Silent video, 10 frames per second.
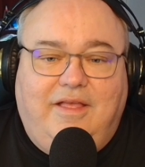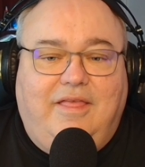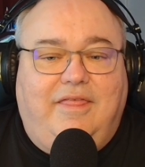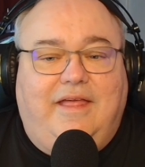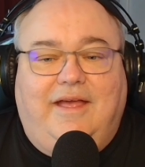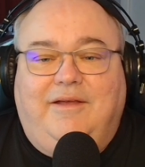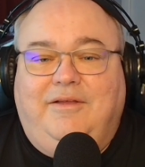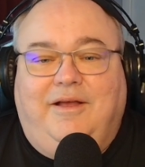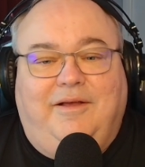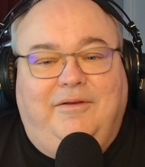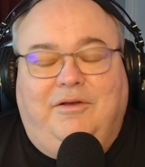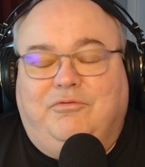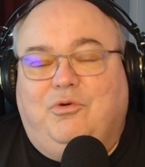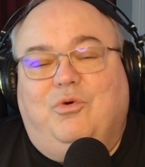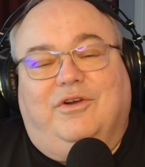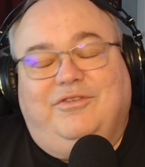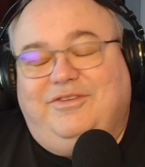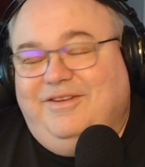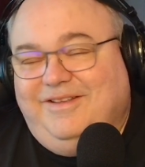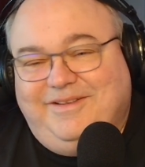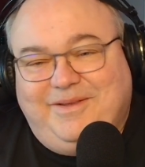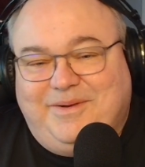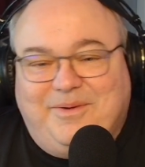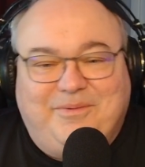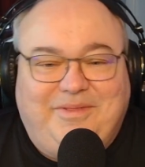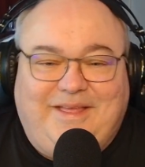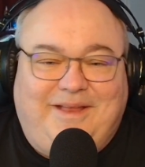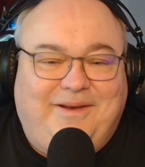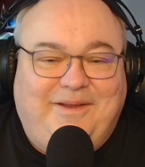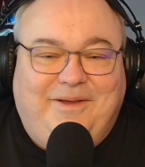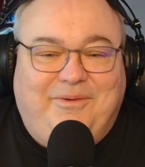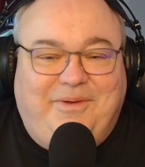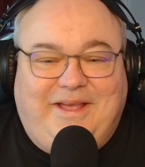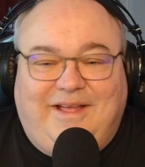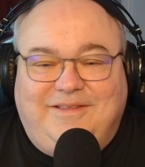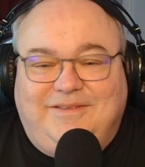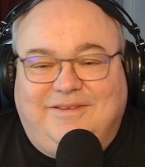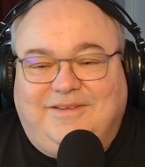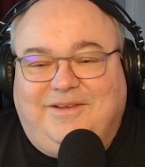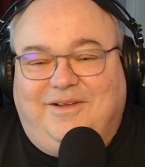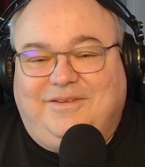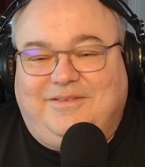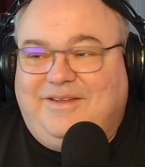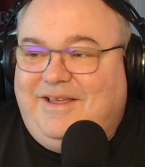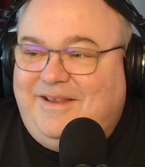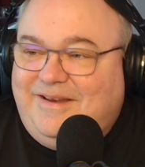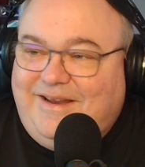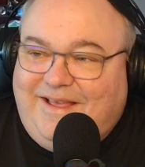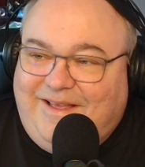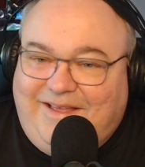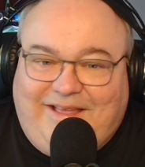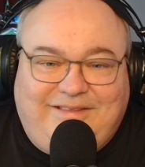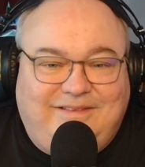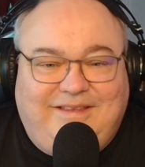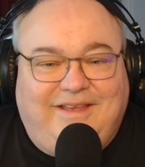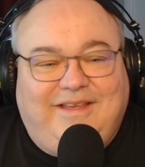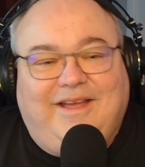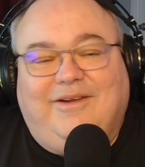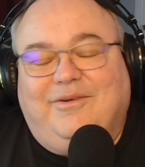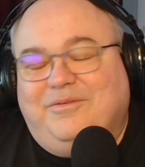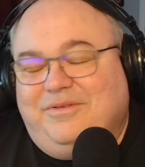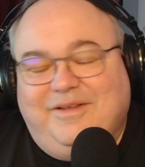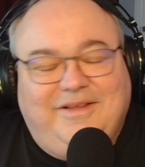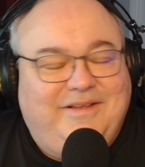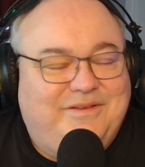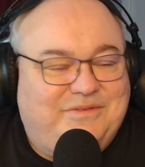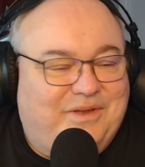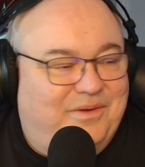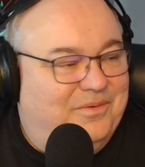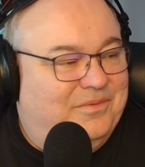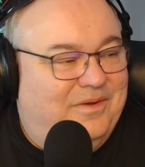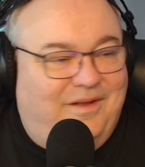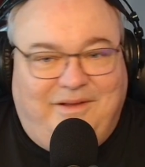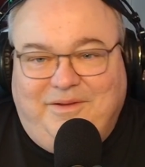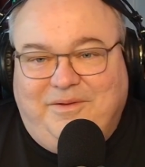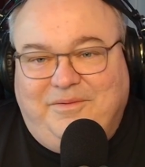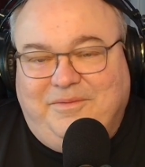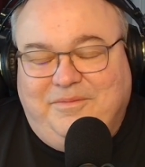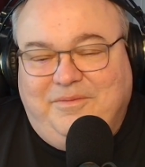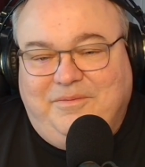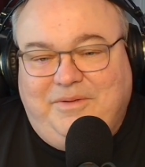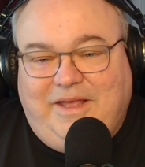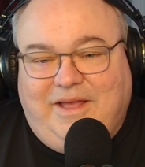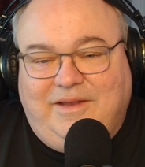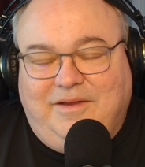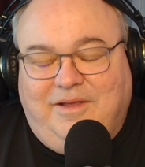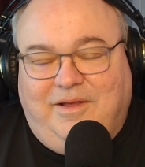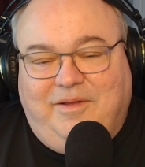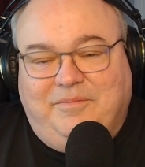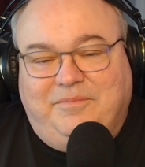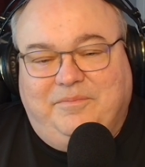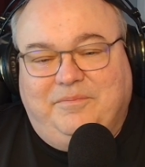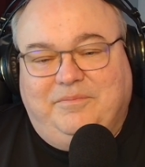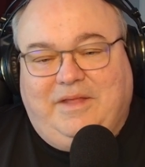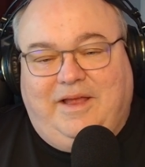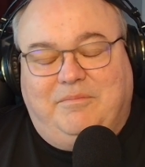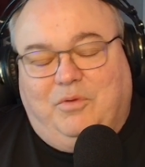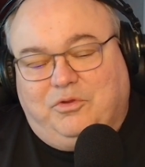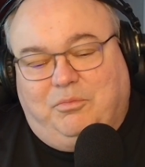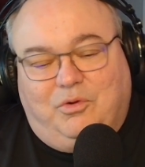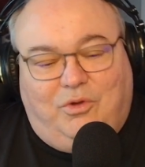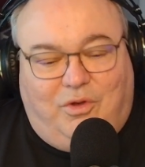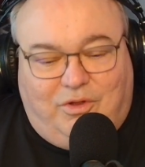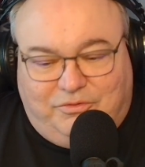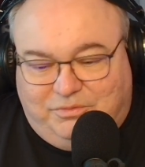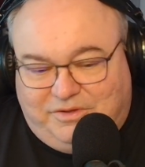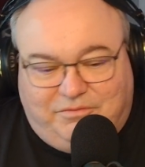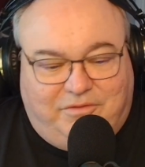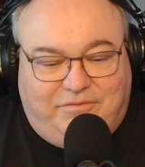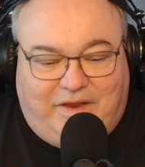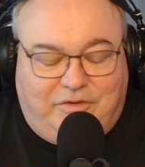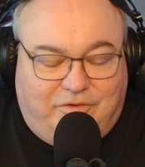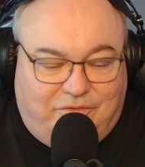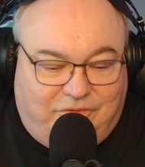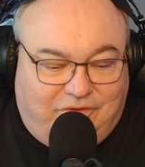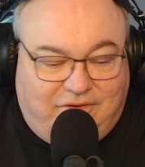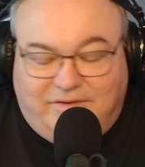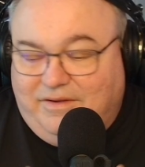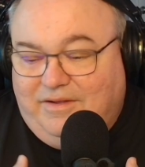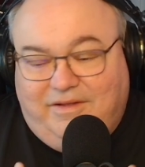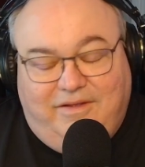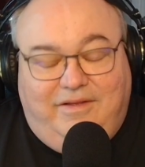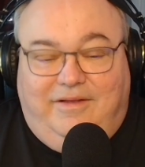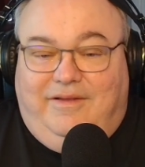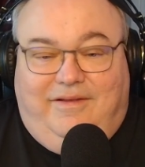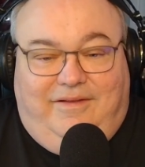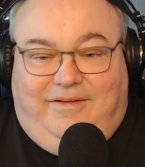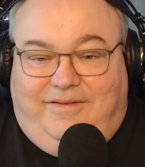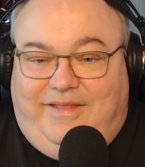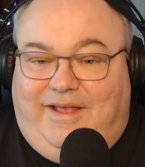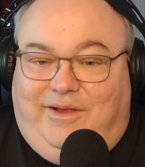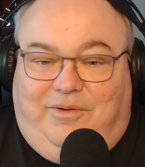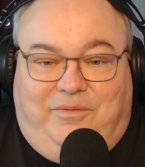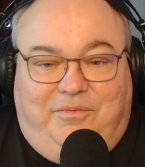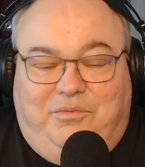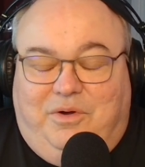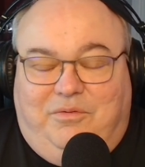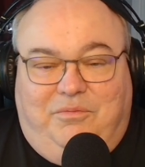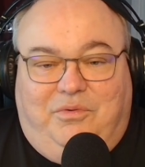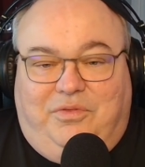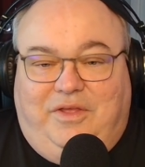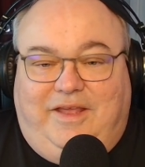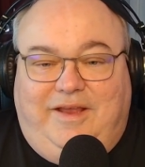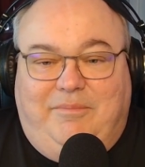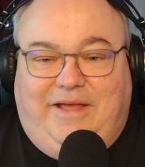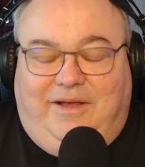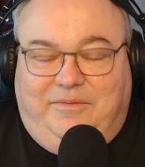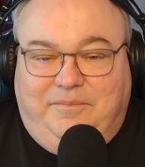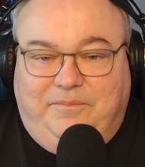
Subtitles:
that, of course, that we had to discuss and had to take care of. So I had multiple calls with different vendors, and now we're thinking about,